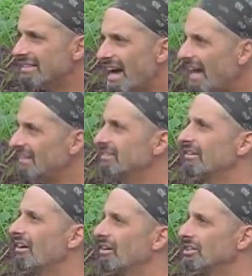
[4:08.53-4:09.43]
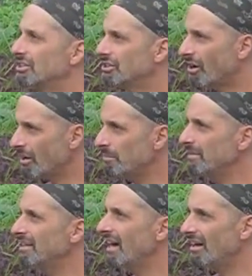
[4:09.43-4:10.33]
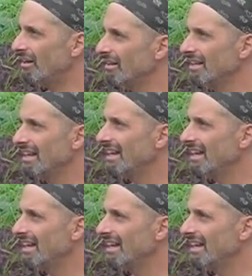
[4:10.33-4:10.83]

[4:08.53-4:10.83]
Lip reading: cats are sharp as hell.